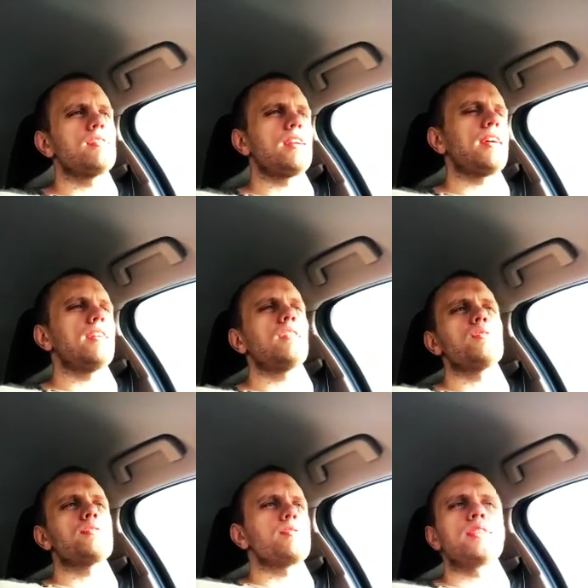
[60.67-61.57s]
that I
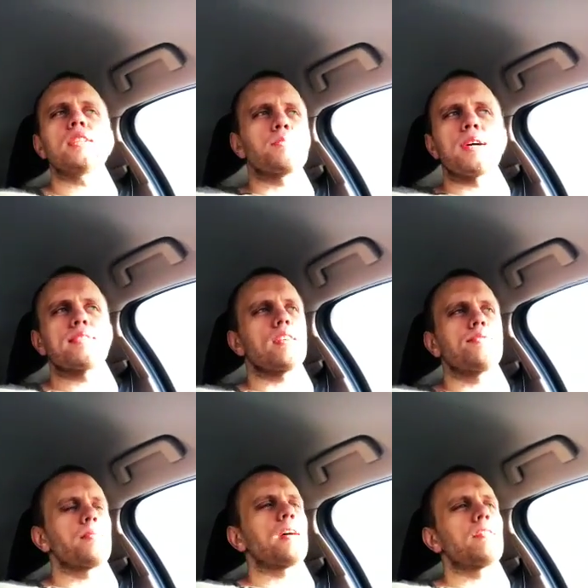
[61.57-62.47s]
used to teach
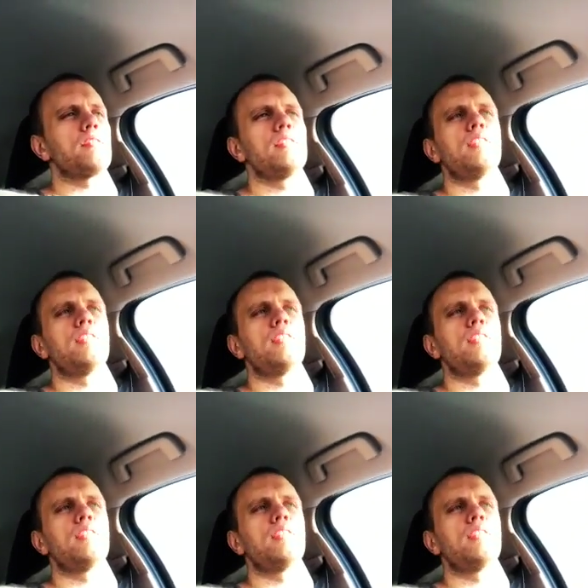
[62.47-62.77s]
myself about